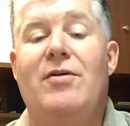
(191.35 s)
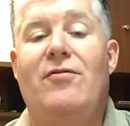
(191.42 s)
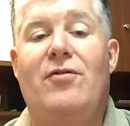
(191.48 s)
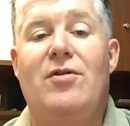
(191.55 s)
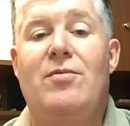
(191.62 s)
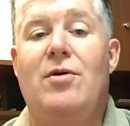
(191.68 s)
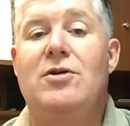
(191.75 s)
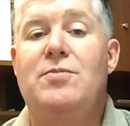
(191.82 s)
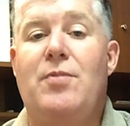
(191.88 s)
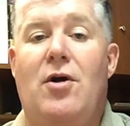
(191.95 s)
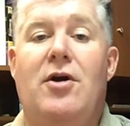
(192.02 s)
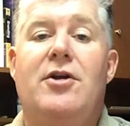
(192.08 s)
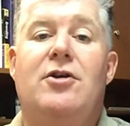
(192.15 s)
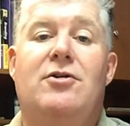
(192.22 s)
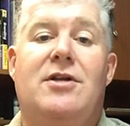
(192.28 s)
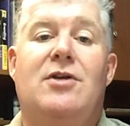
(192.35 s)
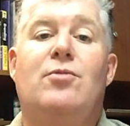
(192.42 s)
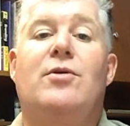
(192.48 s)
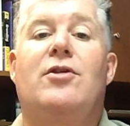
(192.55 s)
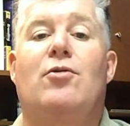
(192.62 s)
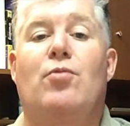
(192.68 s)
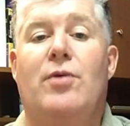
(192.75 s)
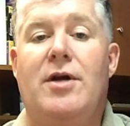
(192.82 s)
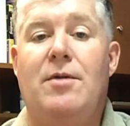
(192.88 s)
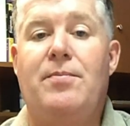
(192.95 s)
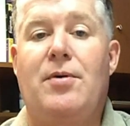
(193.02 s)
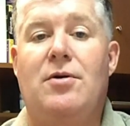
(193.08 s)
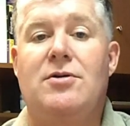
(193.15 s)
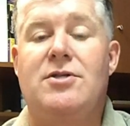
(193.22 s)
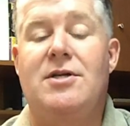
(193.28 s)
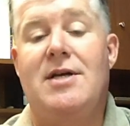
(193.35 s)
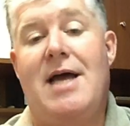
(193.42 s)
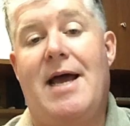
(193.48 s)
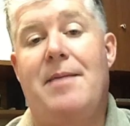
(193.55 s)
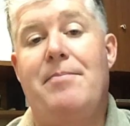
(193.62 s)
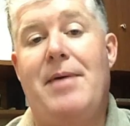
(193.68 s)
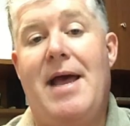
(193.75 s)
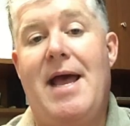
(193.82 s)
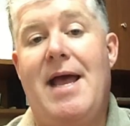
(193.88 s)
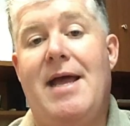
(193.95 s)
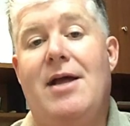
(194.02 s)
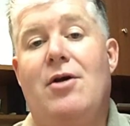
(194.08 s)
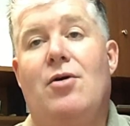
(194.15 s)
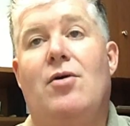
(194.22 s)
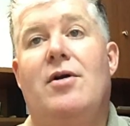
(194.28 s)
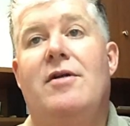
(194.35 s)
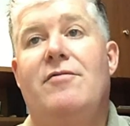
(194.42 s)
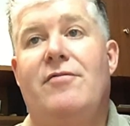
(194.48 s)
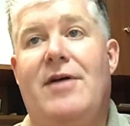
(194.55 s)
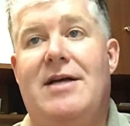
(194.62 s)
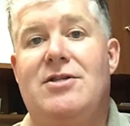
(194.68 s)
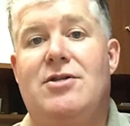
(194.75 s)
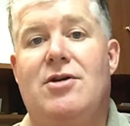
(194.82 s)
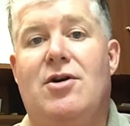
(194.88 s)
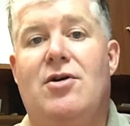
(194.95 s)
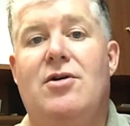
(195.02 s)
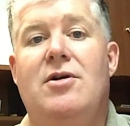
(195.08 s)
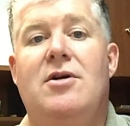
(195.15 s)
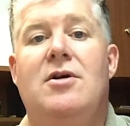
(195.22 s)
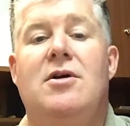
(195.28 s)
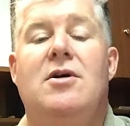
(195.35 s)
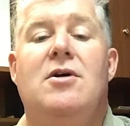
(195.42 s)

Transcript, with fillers: but for the most part, you're dealing with a real person, not a bank or an investor